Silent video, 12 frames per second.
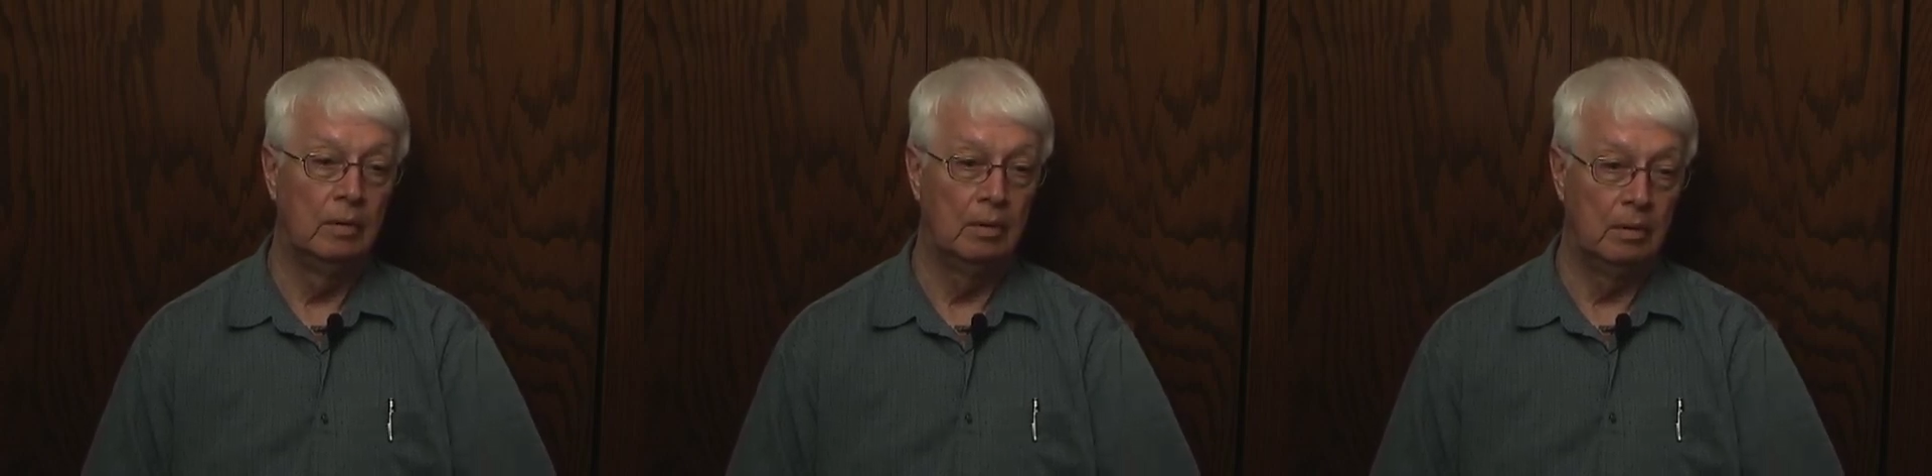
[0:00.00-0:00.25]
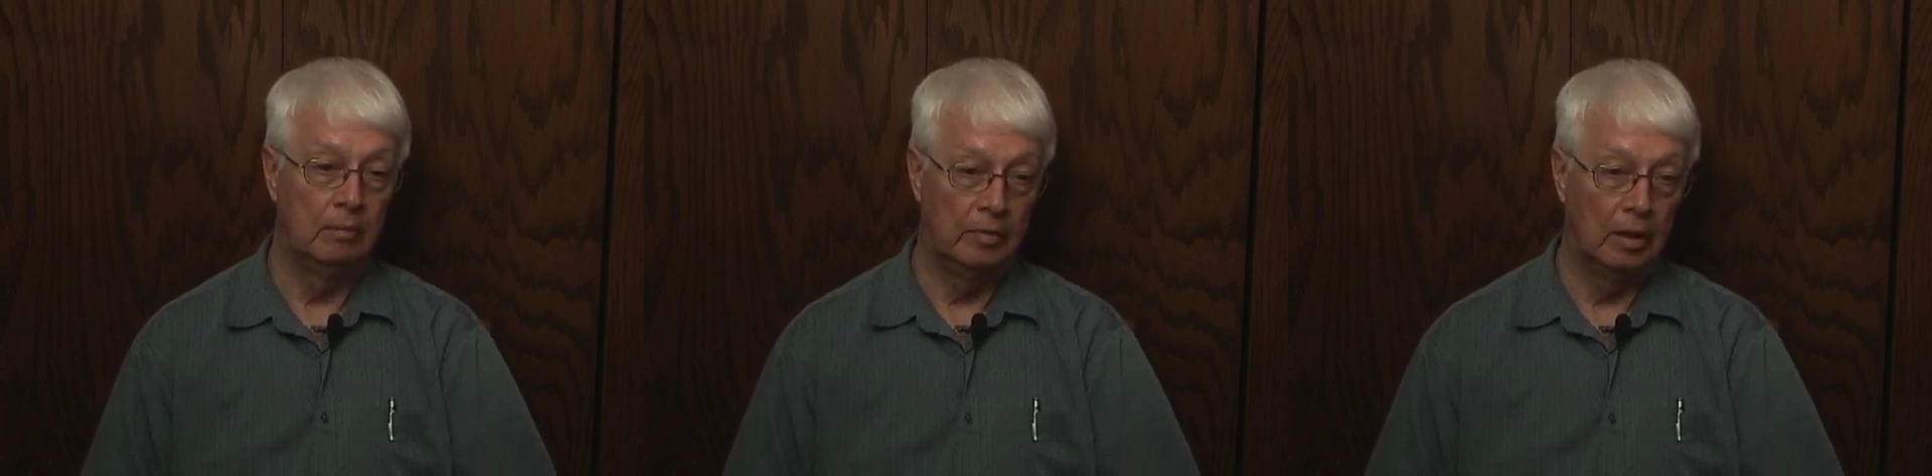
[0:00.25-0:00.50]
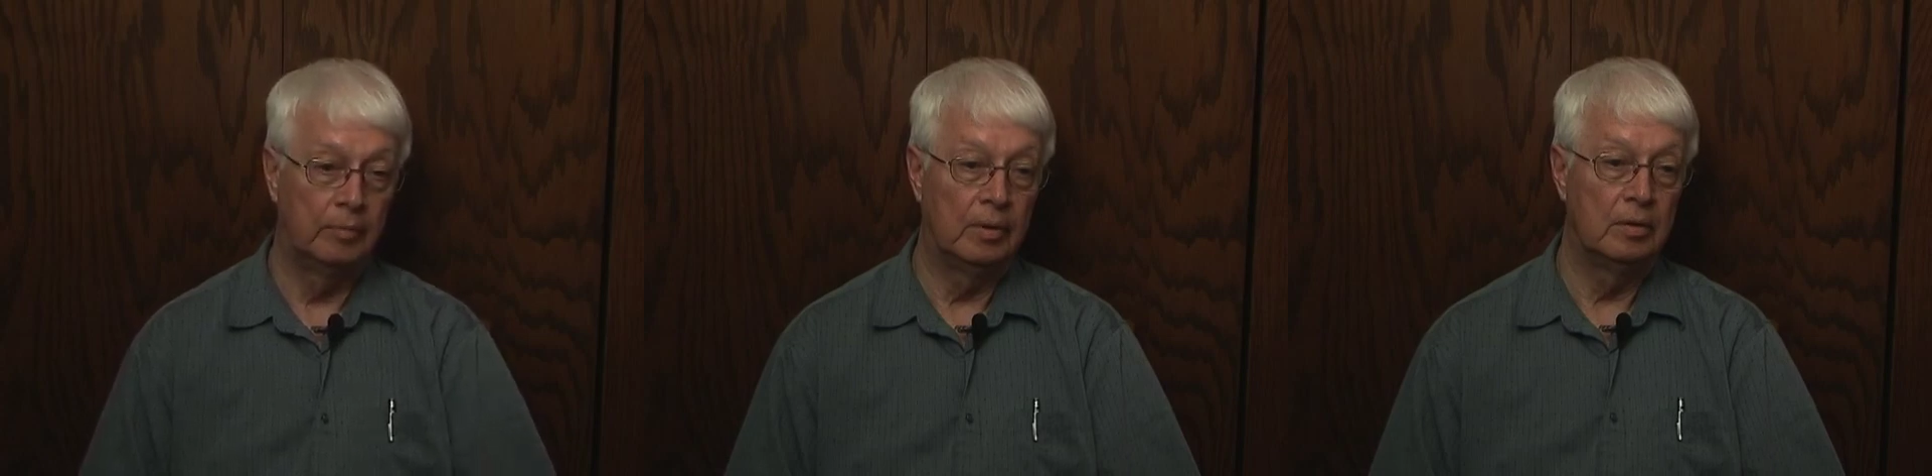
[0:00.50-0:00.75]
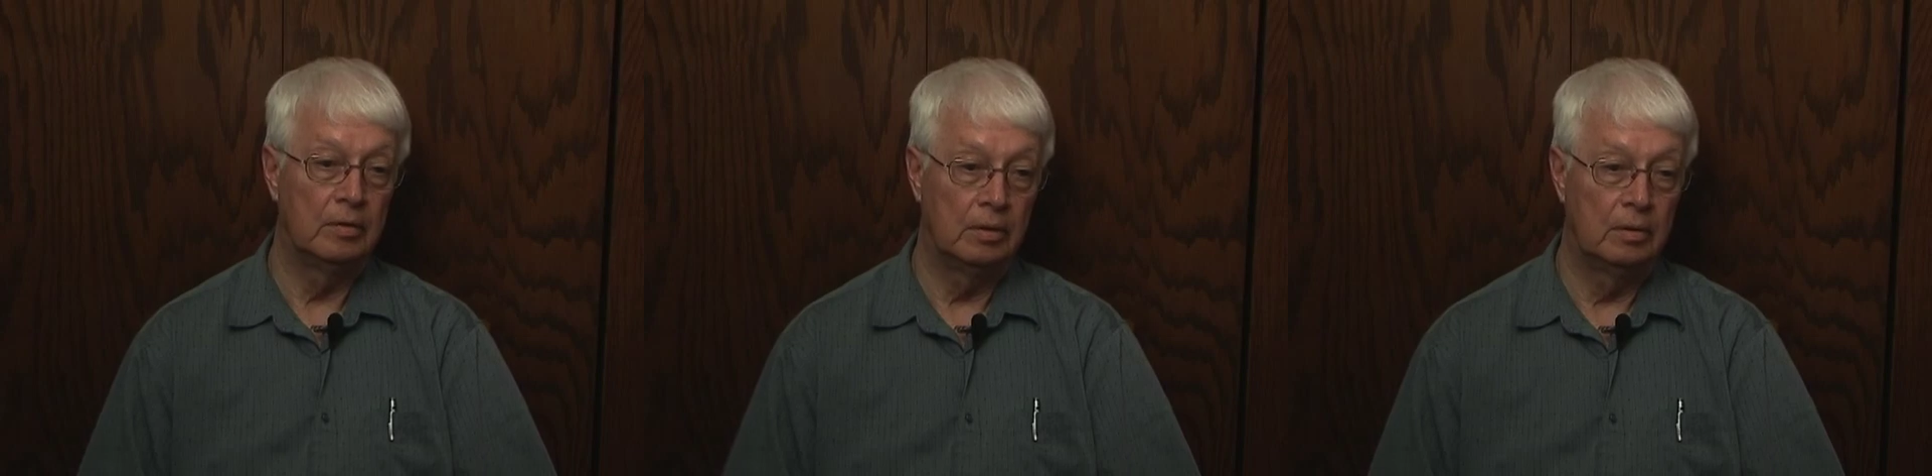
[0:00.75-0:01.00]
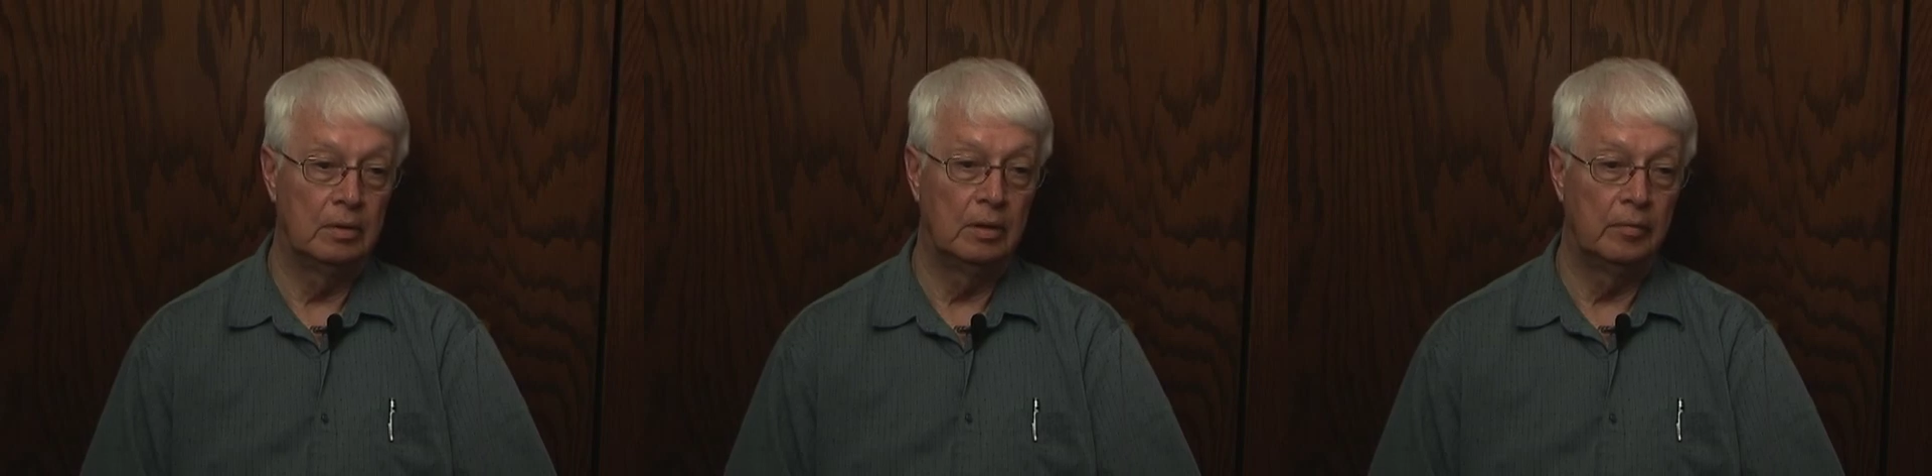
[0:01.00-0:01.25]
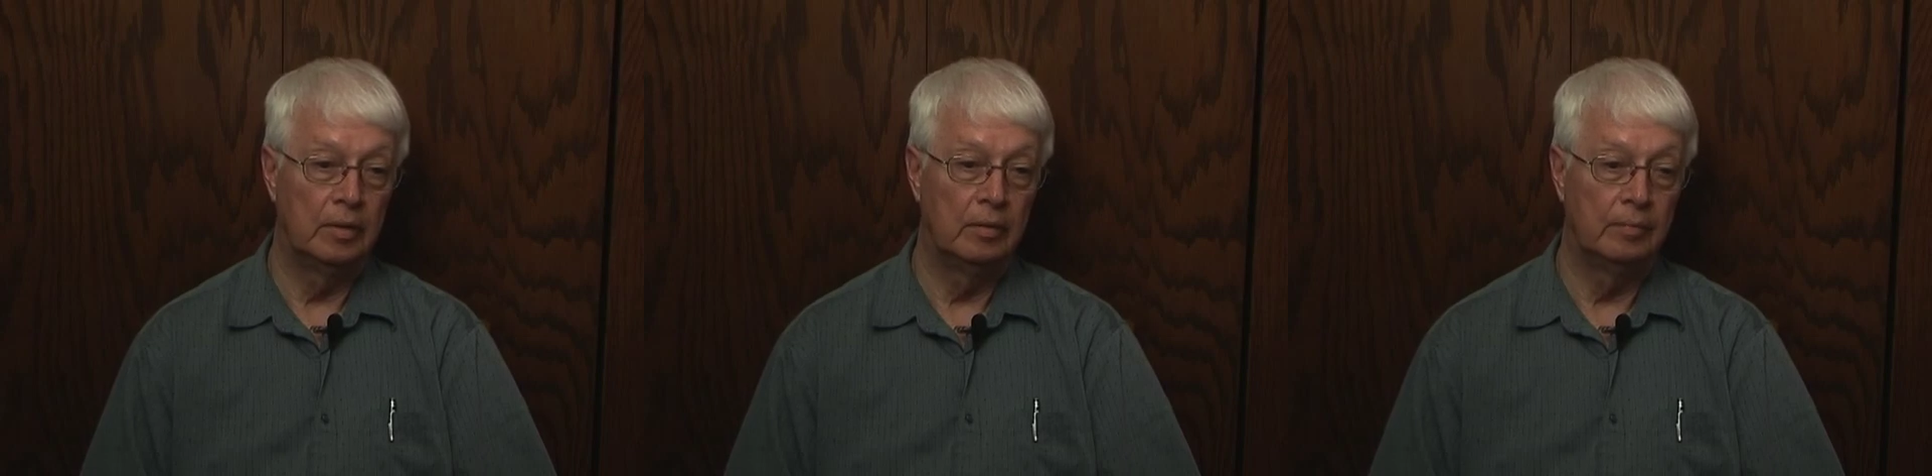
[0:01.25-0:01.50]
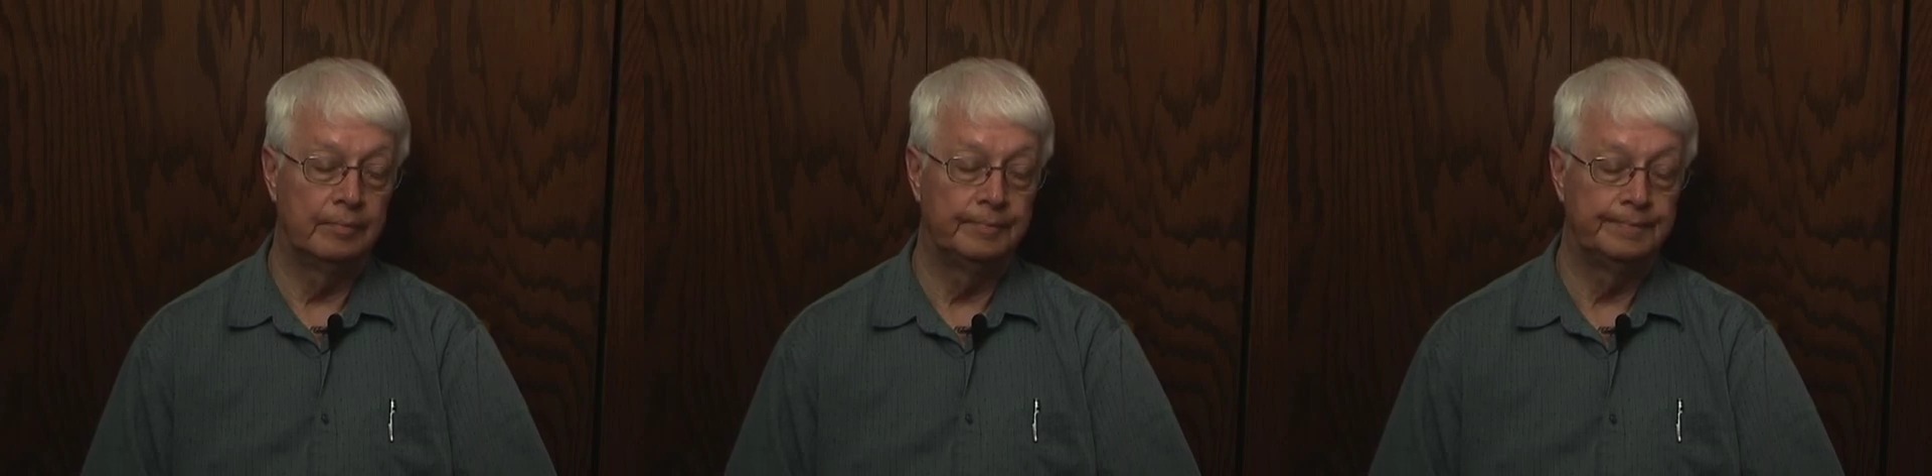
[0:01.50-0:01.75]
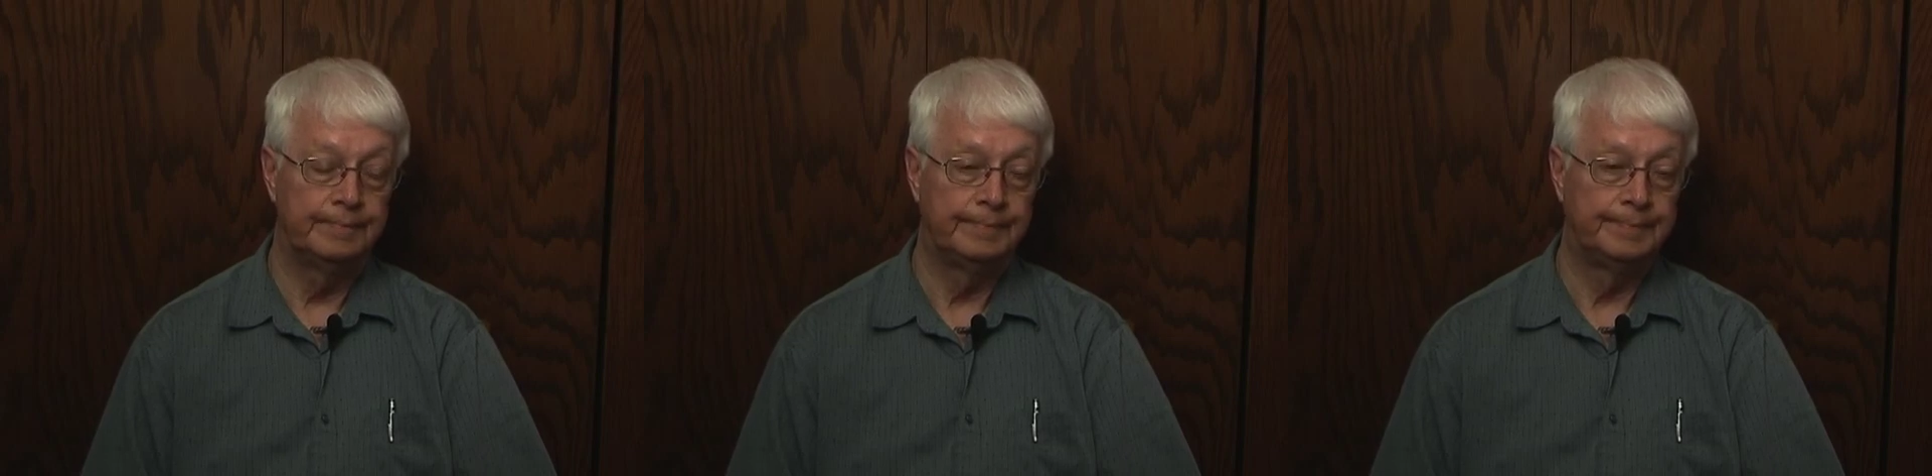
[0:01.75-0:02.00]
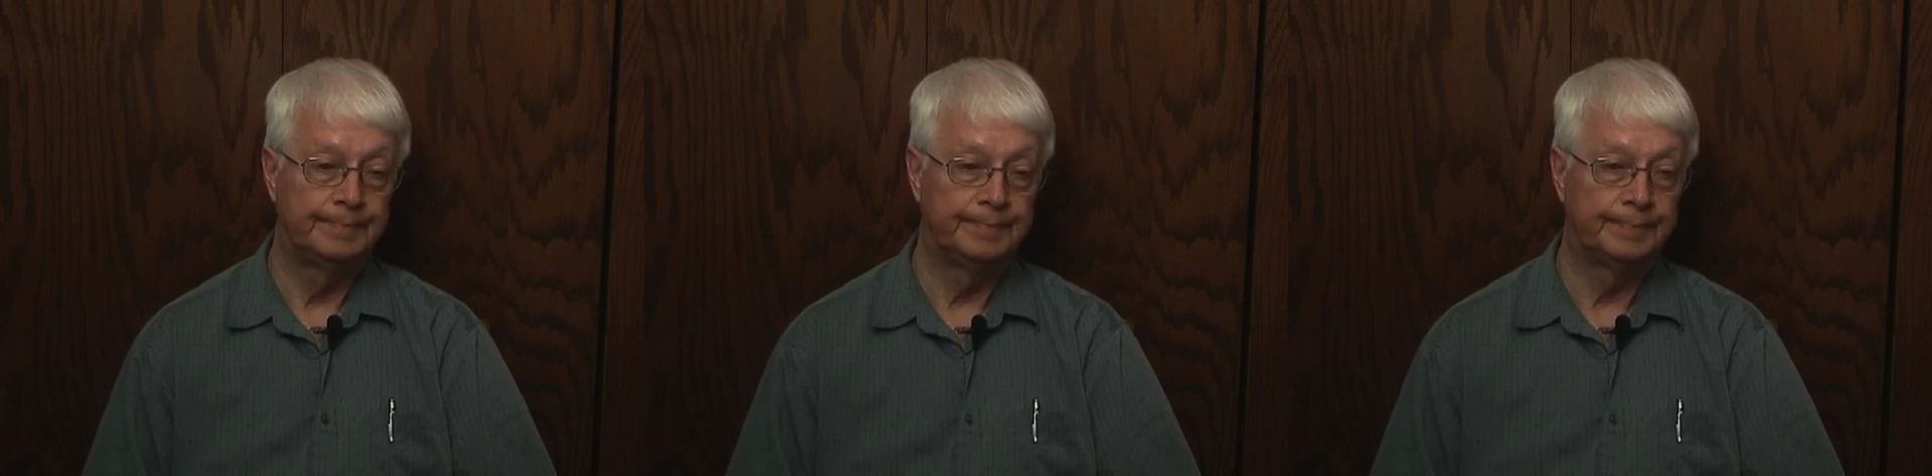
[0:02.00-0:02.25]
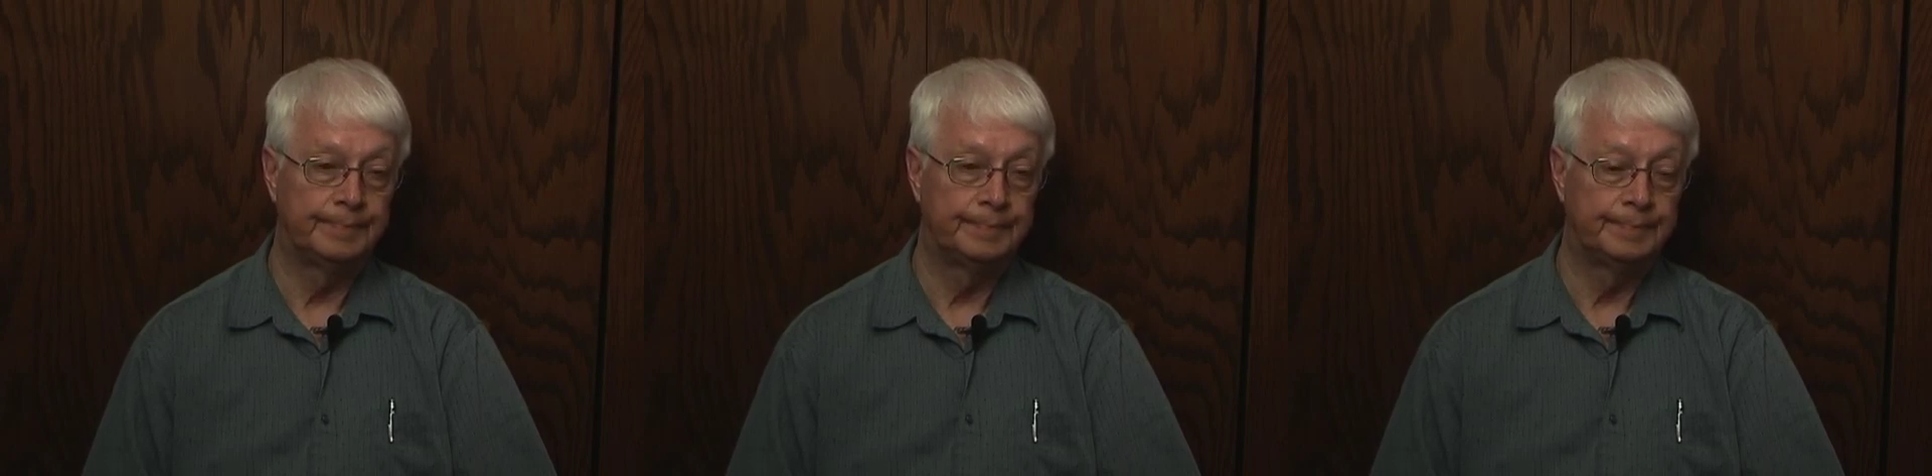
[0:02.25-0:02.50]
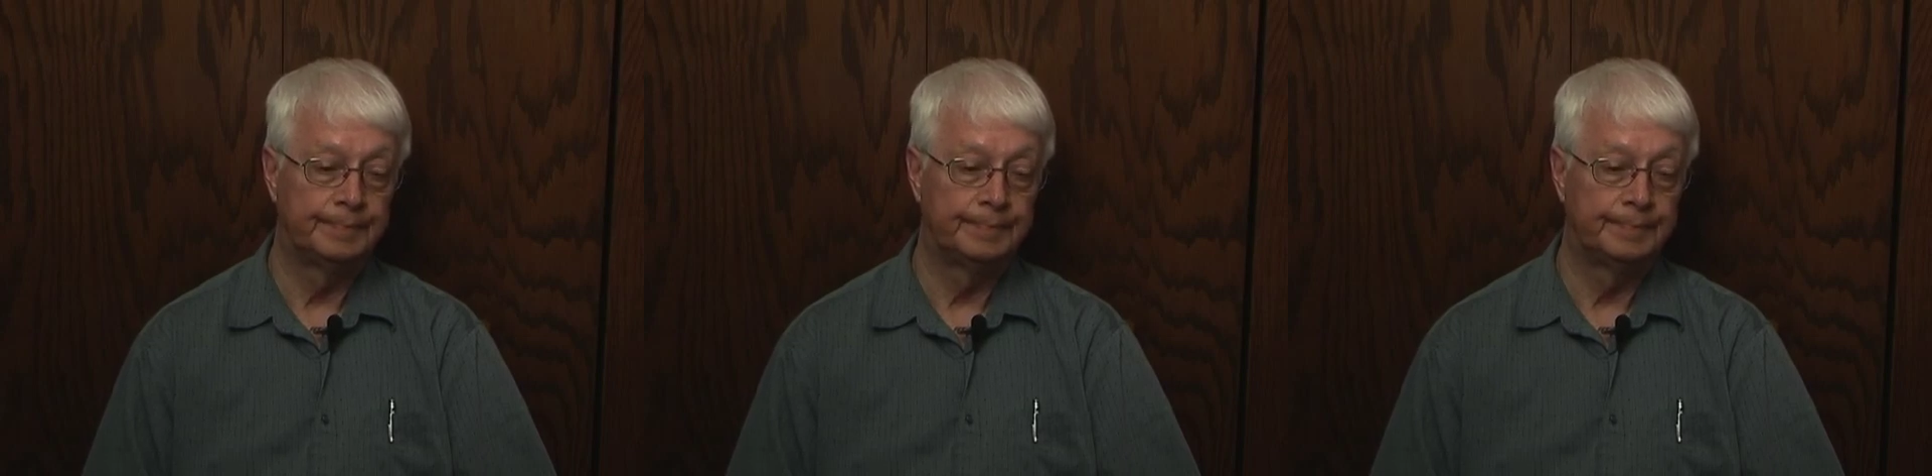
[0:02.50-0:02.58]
and baptized at the same time. Okay.